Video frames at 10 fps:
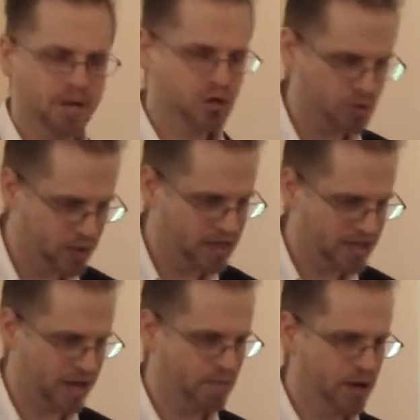Treat
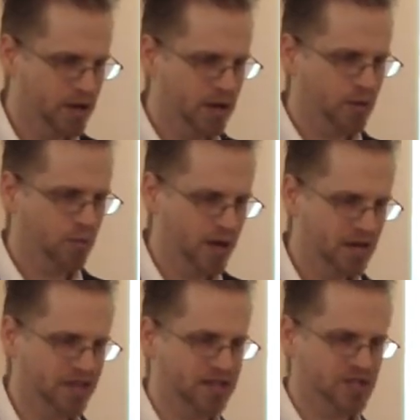them
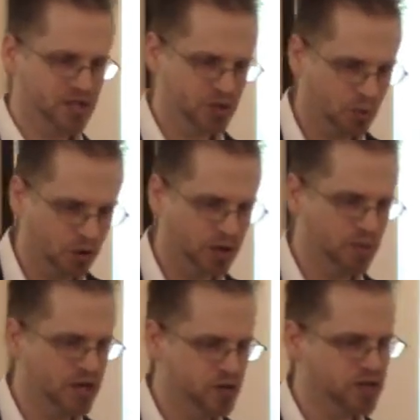with, and this is the word that
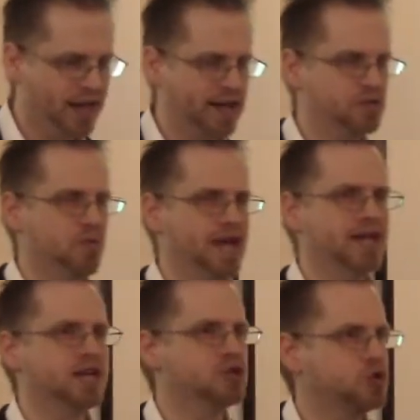we used last
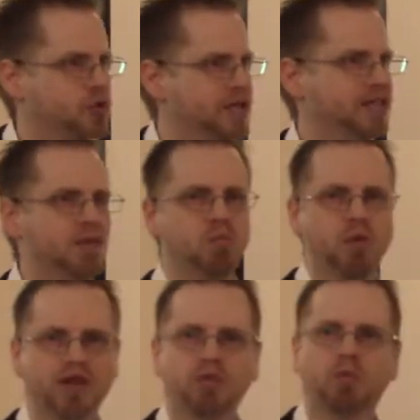week, treat them
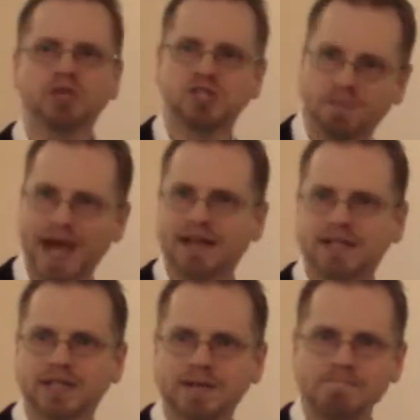with
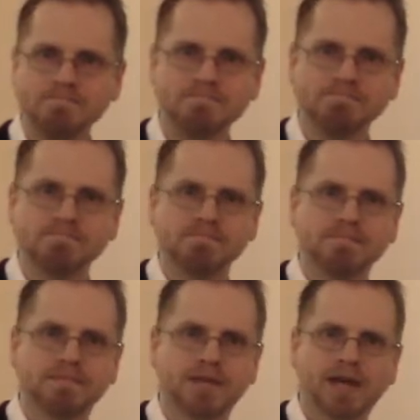respect.
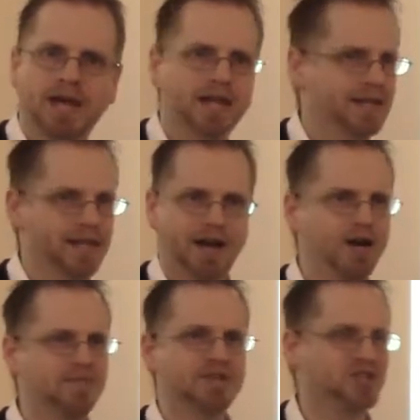And
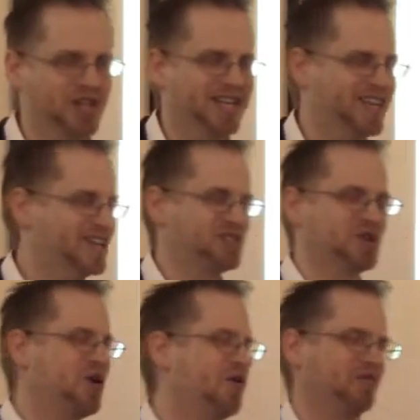obviously, that's a
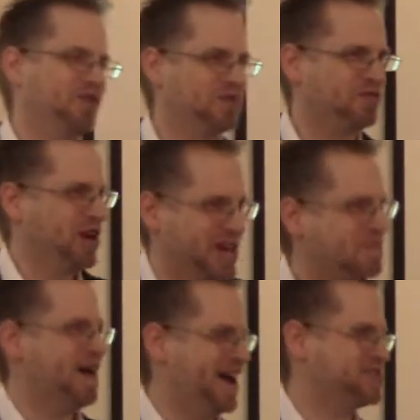call for, for
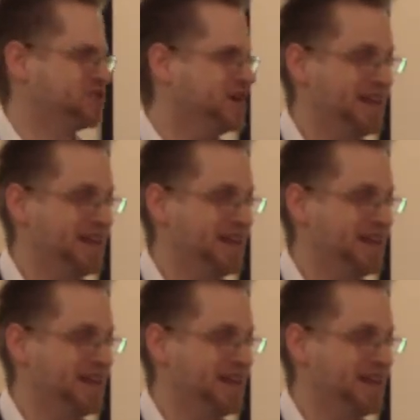any pastor.